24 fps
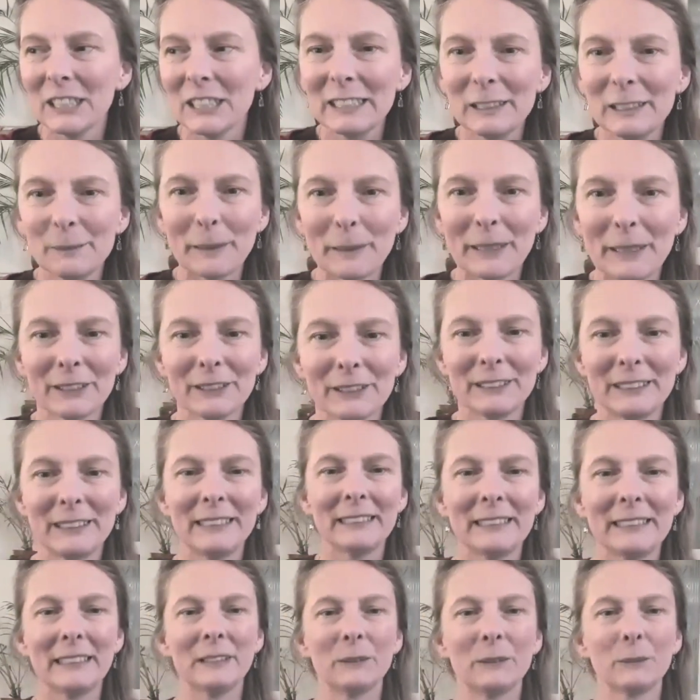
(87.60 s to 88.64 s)
just because
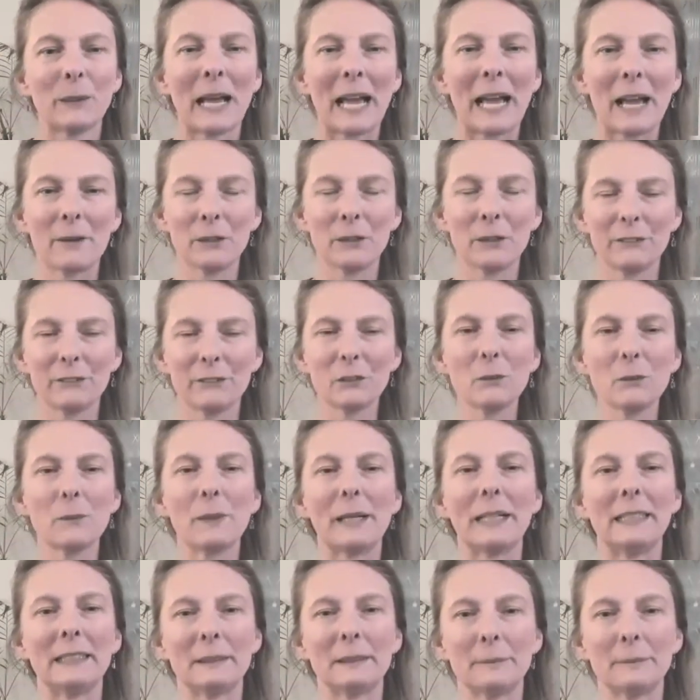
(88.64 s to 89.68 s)
this is how you've
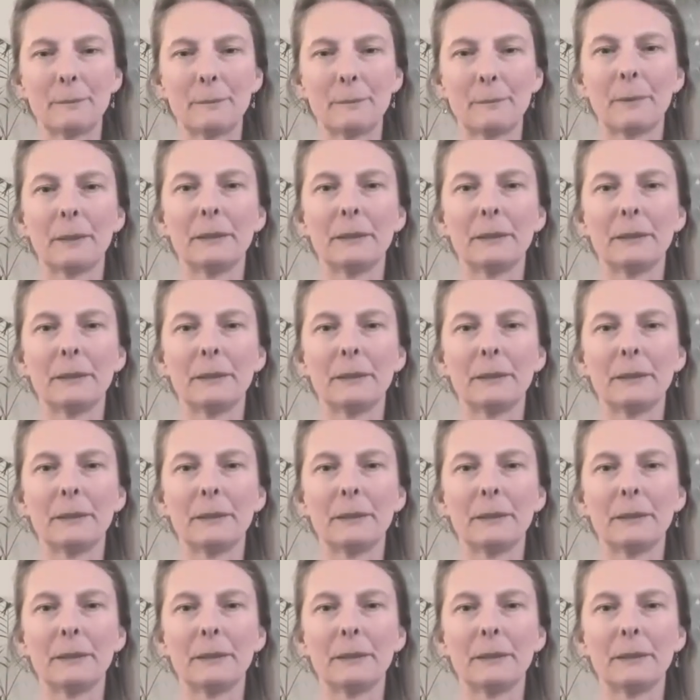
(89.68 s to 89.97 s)
always